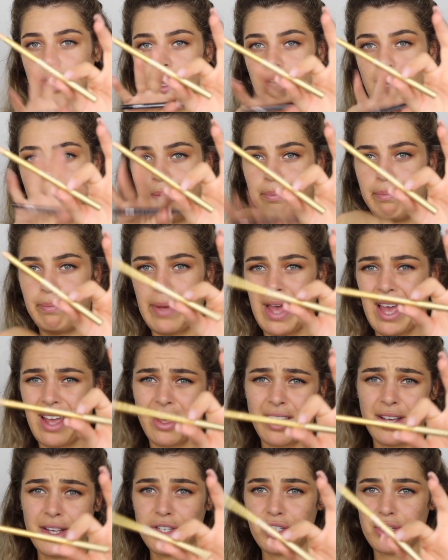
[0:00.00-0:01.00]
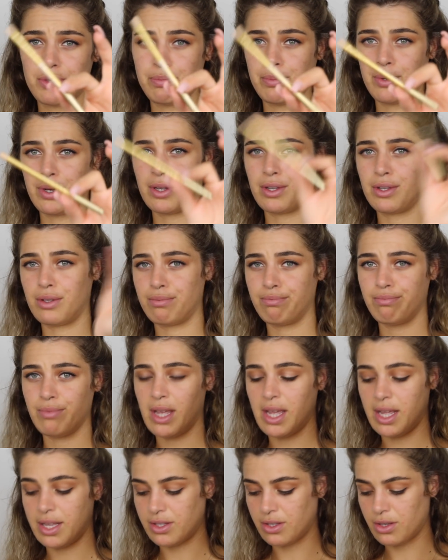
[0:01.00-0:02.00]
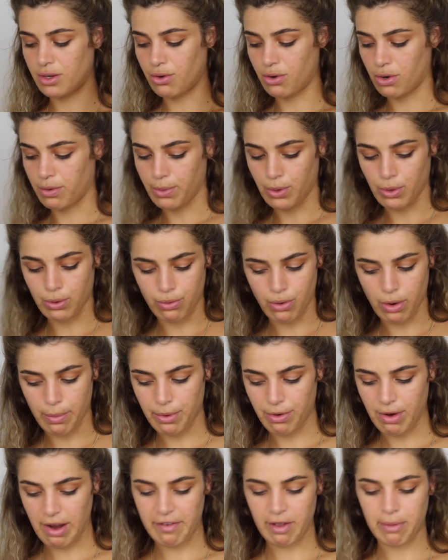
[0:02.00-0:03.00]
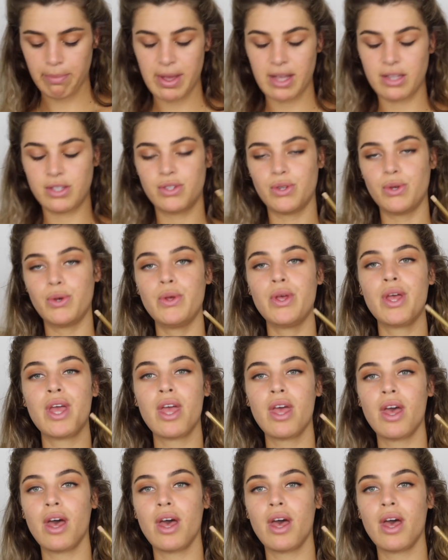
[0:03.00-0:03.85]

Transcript: uh, package, but it's the normal chromagraphic pencil,